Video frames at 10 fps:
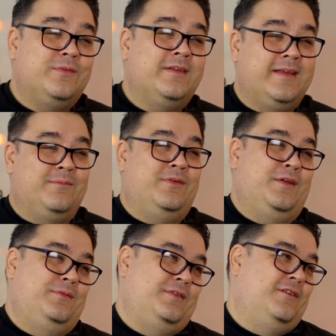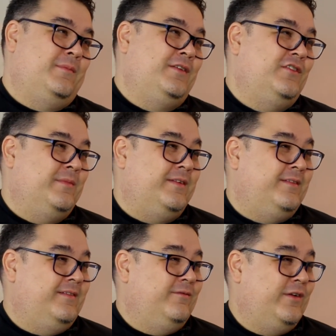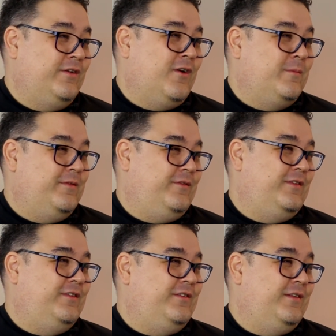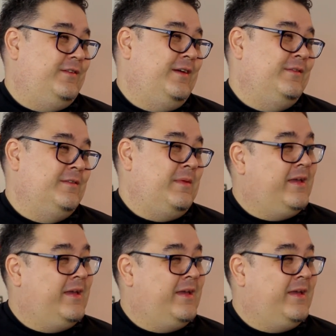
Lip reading: was really impressed with your Benjamin red carpet footage, so that was